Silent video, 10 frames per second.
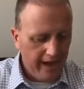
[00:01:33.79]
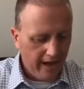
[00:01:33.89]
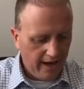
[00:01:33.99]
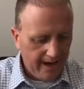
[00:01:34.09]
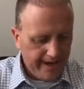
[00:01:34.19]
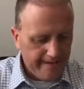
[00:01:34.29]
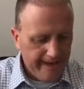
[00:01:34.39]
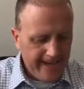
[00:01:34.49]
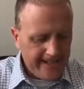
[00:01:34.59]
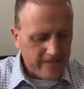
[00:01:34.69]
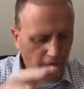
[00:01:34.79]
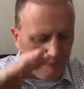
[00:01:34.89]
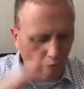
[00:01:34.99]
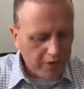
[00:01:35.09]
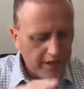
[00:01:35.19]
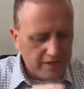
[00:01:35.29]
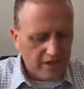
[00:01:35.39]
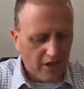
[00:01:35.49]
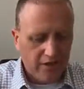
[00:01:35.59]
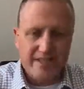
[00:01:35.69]
all right? And so 4 years
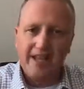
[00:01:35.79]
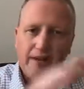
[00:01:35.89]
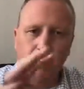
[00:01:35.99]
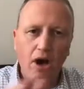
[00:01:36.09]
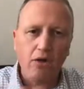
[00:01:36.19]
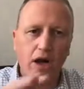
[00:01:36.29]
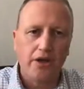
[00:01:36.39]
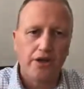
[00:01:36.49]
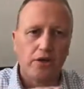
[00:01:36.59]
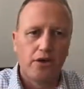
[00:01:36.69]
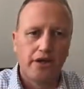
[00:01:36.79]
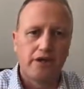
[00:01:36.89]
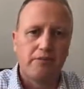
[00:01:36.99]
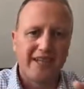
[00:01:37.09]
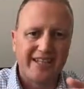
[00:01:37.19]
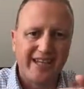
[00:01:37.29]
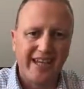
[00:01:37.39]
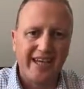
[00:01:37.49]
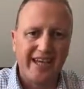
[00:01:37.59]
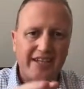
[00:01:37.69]
ago, he said, I'm no longer going to be
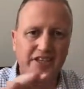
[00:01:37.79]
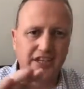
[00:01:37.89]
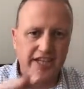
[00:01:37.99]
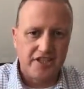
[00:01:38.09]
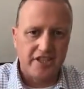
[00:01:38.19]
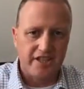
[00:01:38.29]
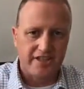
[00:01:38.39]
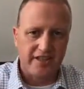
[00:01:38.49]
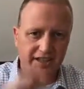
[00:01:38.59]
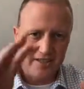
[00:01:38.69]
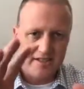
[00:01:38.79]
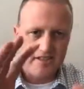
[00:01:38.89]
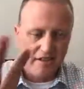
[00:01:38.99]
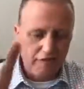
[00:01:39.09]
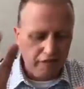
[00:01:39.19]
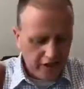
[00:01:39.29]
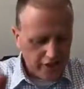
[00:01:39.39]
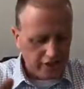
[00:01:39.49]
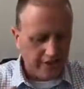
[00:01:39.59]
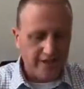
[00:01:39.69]
digging ditches. And this is the
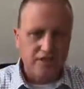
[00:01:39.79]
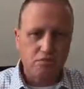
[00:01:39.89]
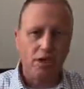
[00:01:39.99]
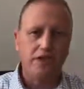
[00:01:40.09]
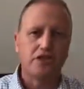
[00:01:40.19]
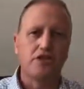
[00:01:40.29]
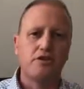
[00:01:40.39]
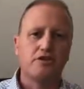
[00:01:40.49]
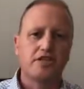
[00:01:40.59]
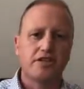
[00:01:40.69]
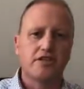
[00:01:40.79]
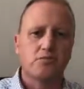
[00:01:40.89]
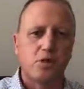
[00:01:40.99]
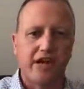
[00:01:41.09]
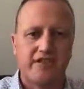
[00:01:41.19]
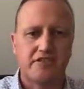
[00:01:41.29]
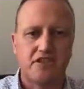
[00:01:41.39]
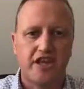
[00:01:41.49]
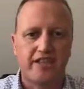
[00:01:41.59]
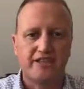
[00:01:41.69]
vision. This is where it's huge. And this is where I
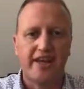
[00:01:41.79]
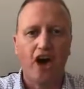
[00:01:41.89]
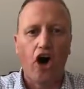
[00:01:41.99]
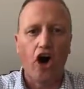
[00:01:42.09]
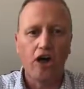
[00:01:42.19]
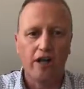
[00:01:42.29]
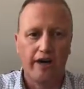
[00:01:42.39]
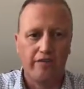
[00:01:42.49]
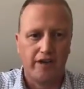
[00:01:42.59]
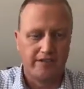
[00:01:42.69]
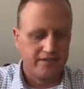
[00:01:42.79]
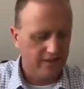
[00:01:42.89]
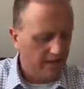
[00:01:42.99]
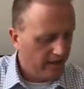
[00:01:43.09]
suggest that all of us